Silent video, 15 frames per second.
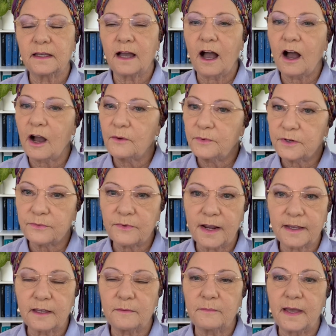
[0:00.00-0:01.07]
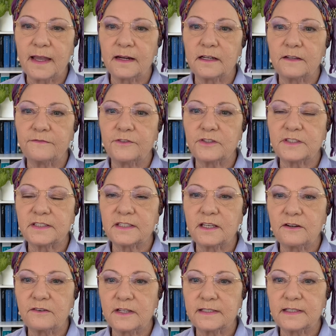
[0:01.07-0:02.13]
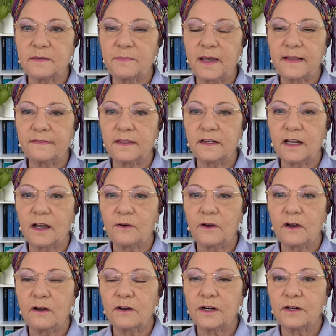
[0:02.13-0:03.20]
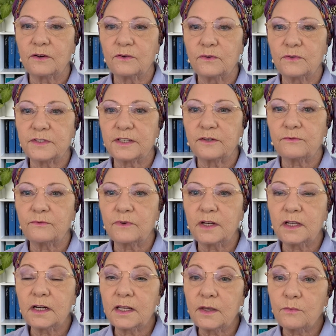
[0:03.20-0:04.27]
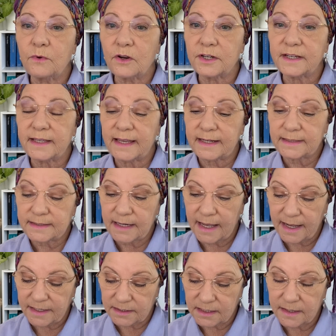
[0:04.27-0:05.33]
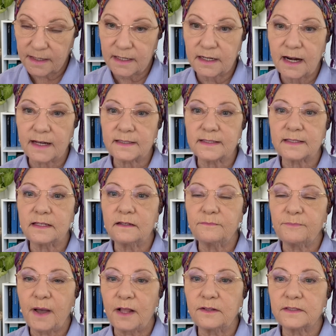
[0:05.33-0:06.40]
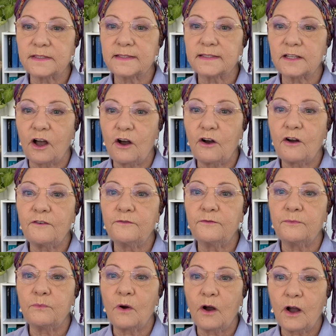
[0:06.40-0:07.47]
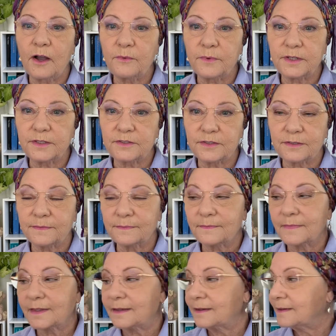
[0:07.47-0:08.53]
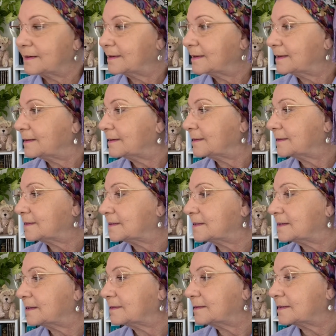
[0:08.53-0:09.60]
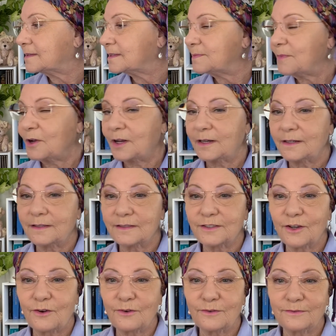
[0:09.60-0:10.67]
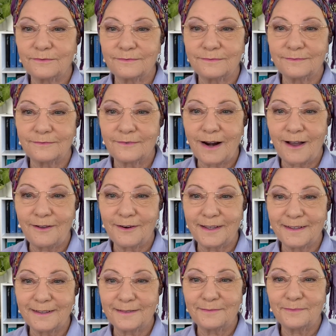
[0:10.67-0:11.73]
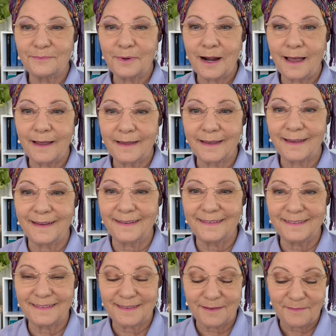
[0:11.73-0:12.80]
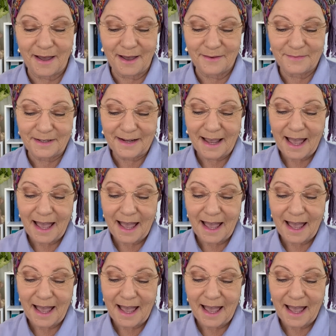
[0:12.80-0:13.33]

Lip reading: I would recommend, if you're serious about the Noahide laws and really want to get down to the nuts and bolts of why we do. That's my little dog rolling and playing at the moment.